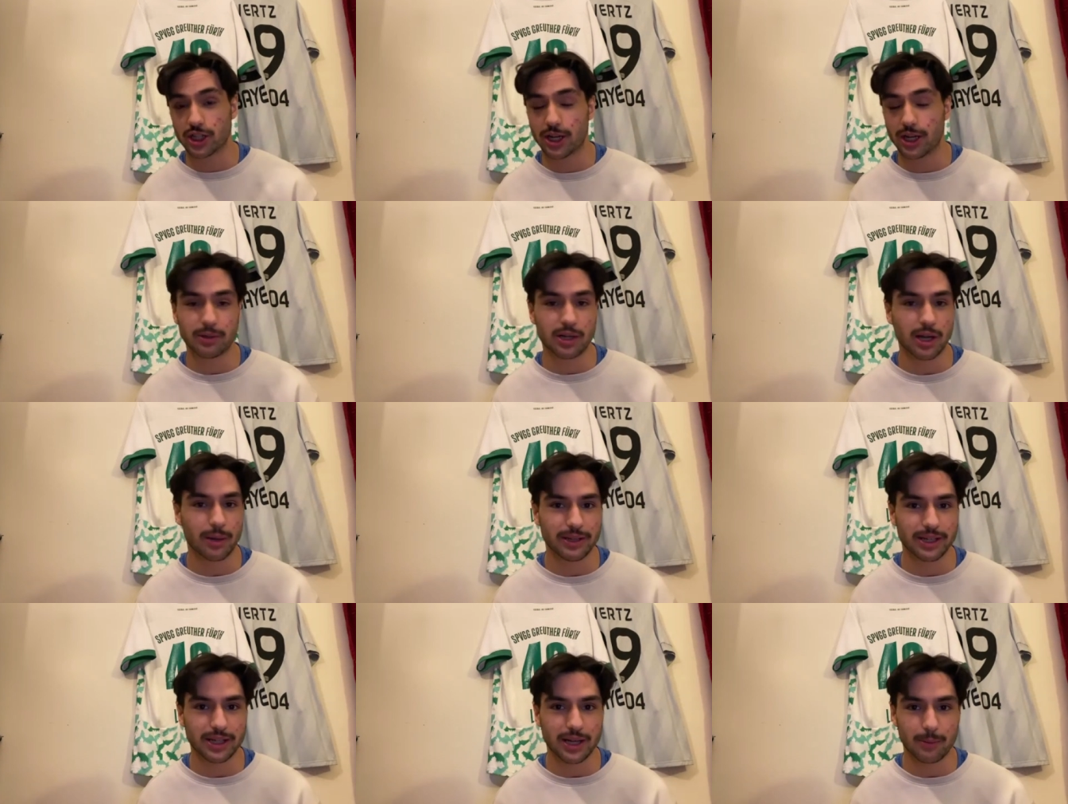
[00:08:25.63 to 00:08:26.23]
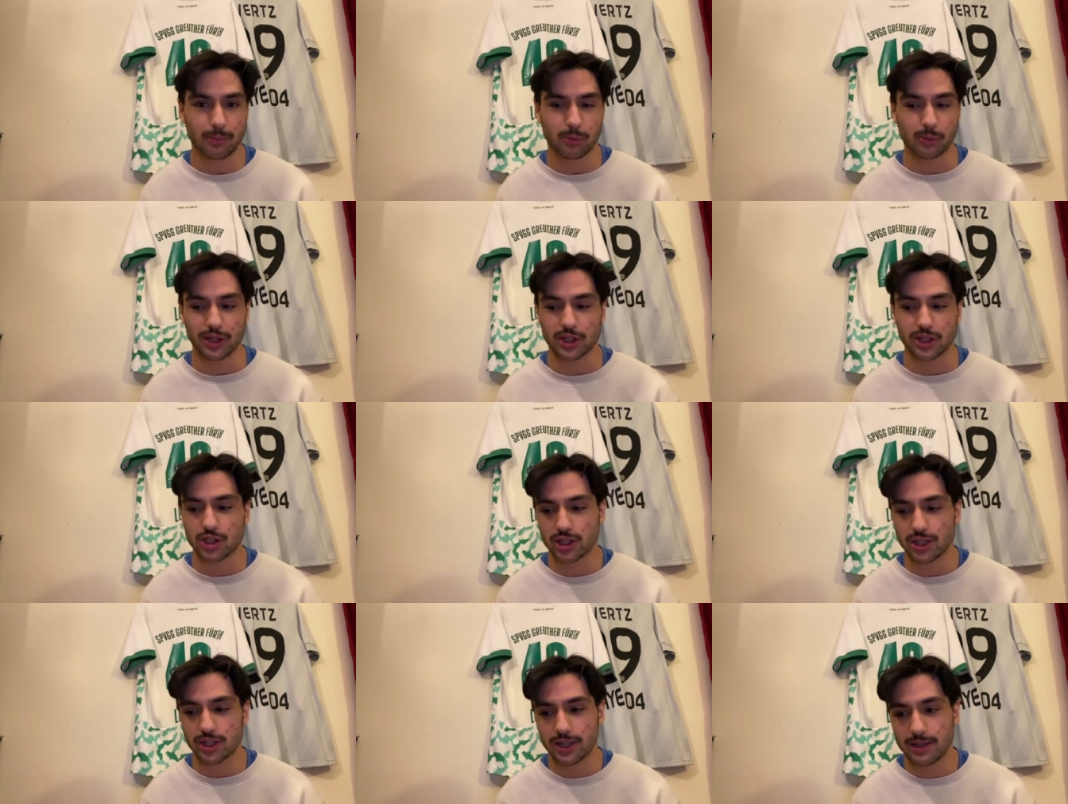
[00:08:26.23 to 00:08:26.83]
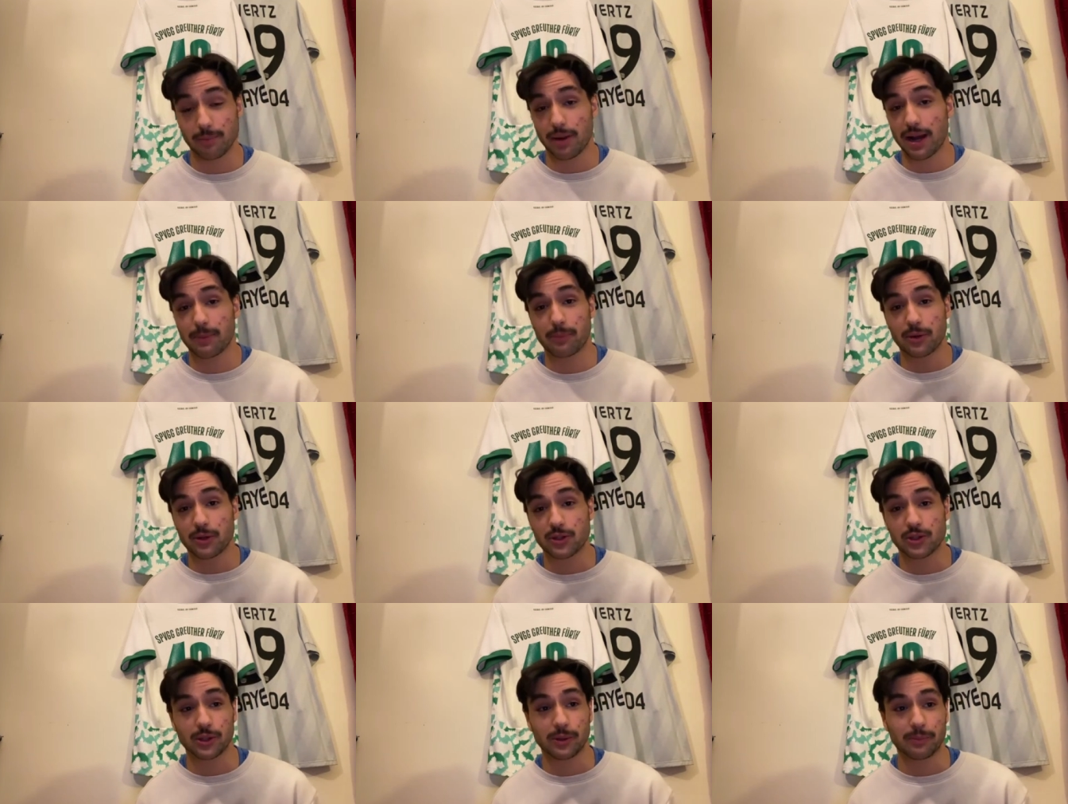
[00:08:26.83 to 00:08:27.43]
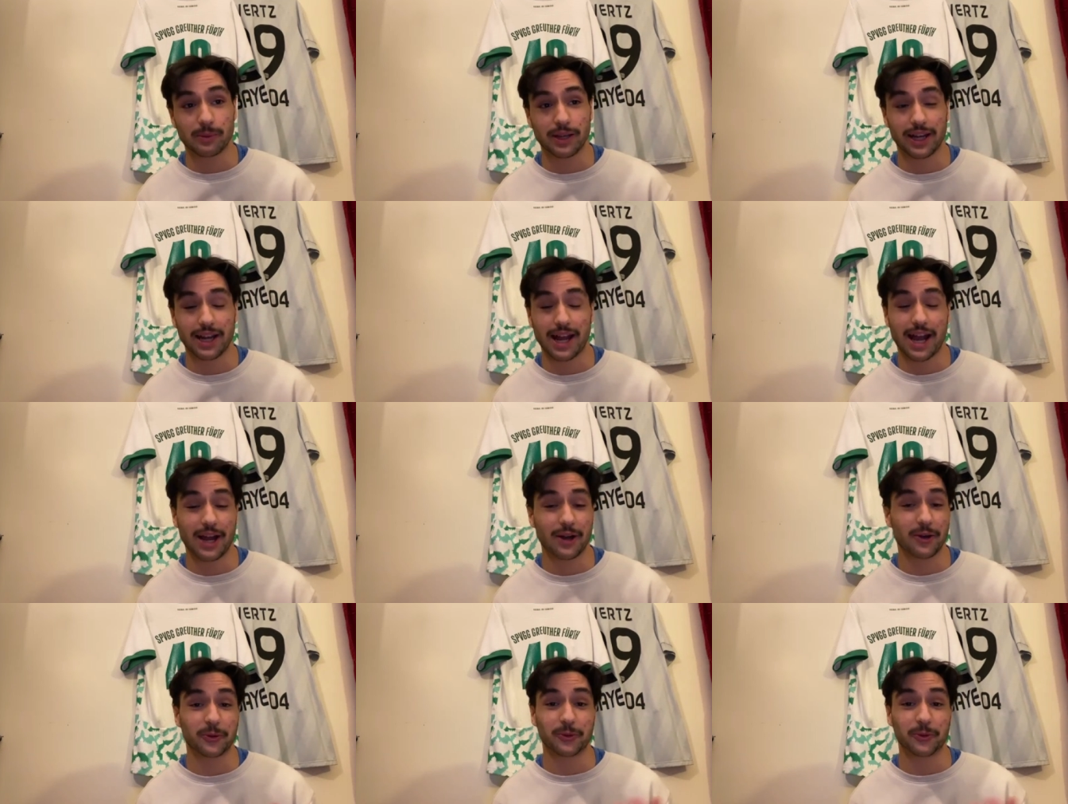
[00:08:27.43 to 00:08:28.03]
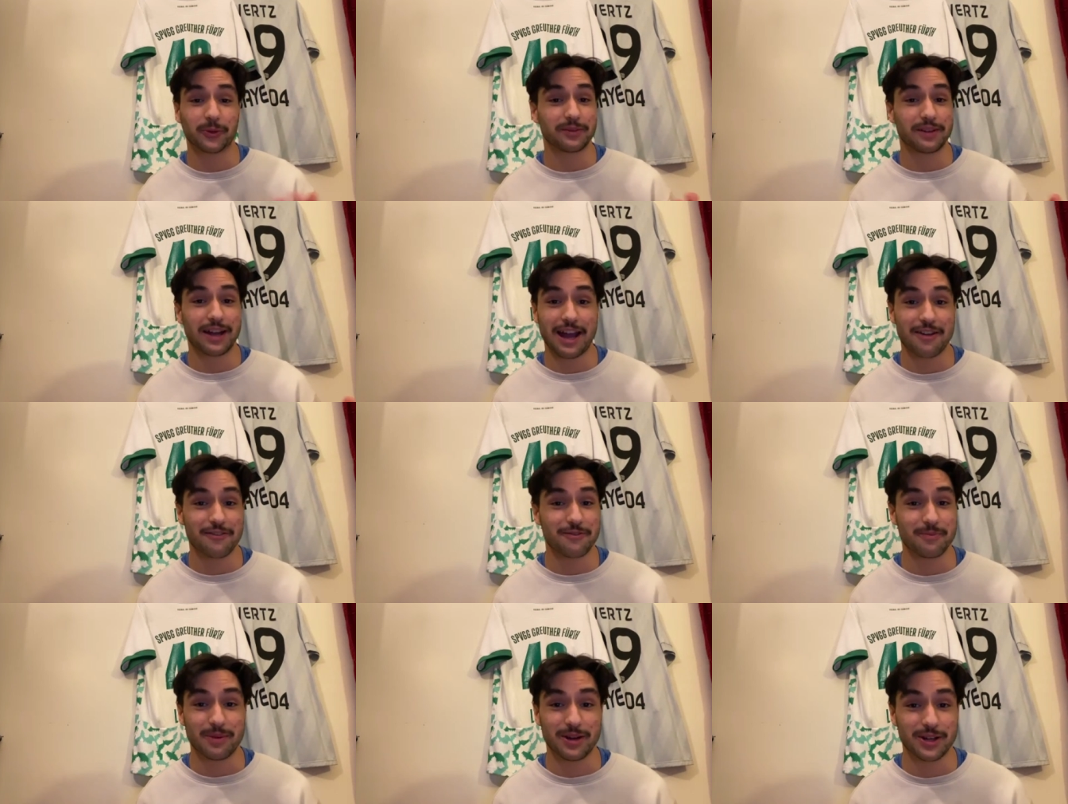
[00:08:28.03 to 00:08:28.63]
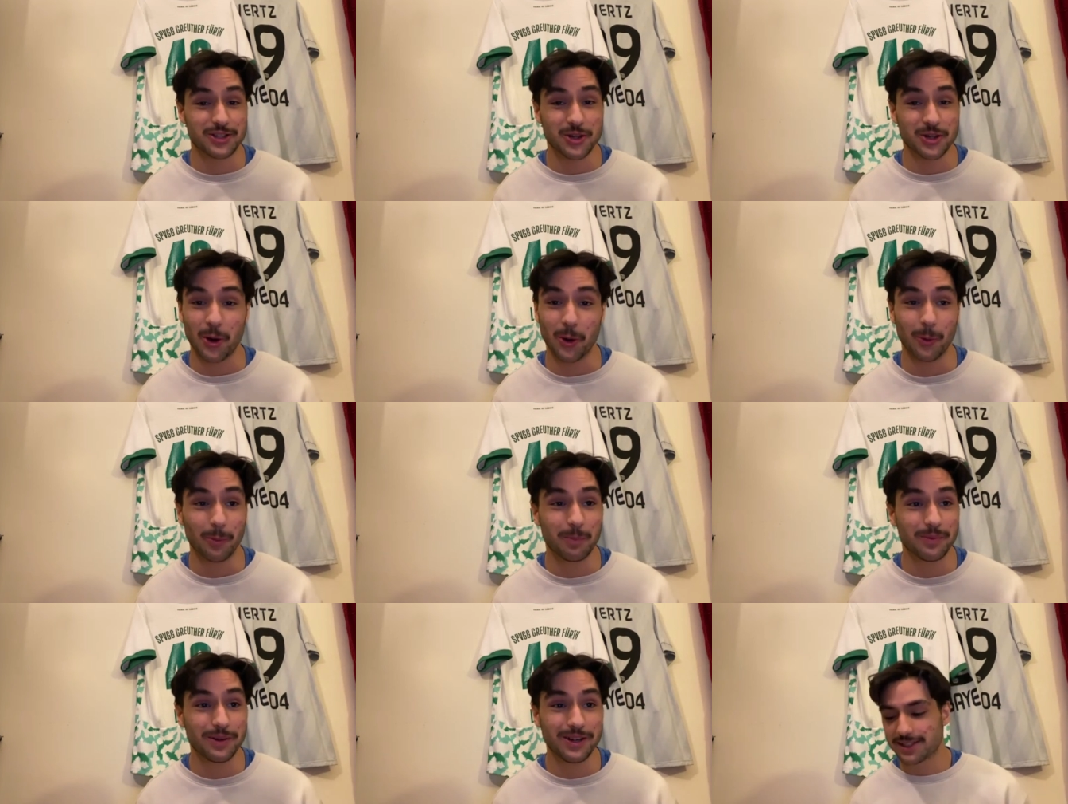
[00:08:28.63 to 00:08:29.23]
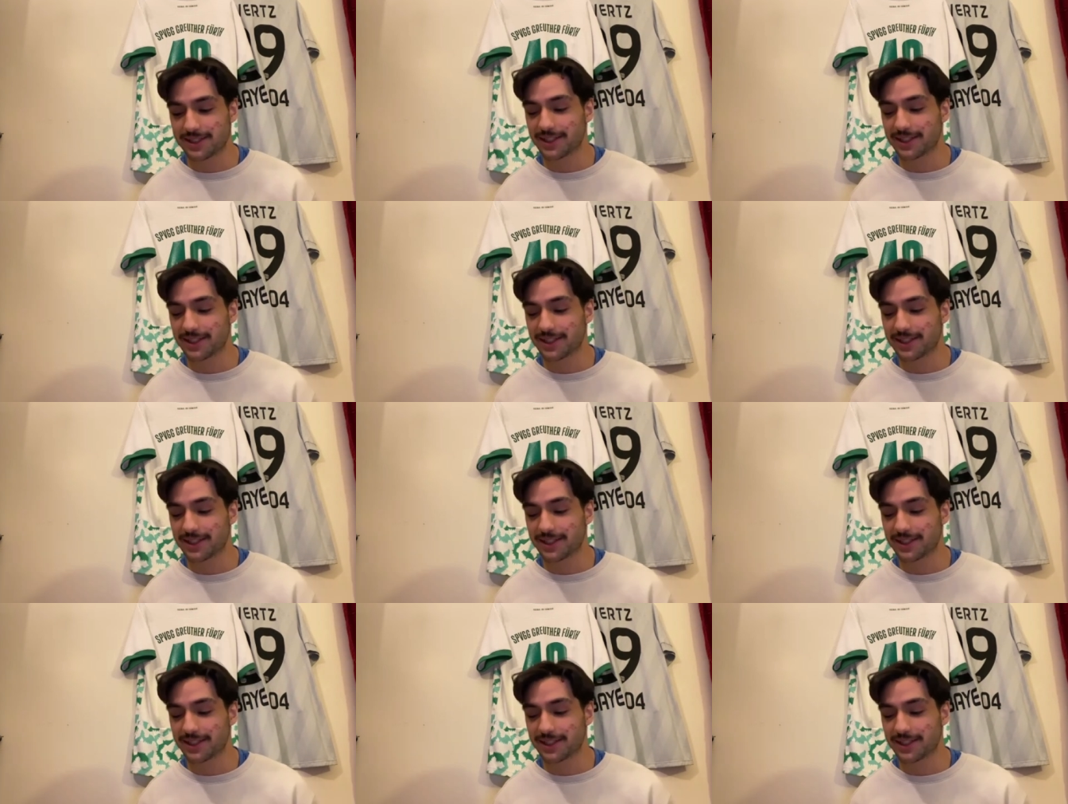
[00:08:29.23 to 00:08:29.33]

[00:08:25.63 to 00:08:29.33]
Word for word: Cup coming up, which in my personal opinion and I don't have much hope